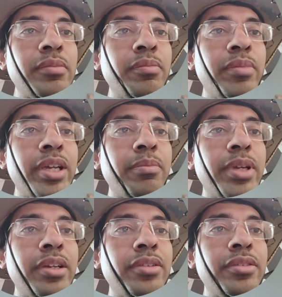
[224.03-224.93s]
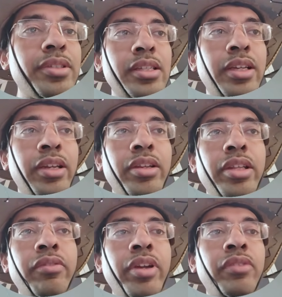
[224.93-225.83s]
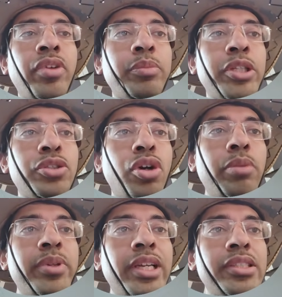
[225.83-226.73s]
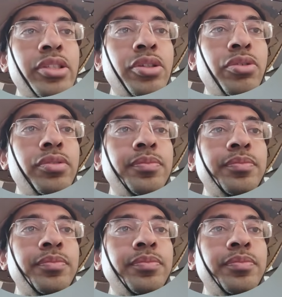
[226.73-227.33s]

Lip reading: big roots, and even from the top it has grown.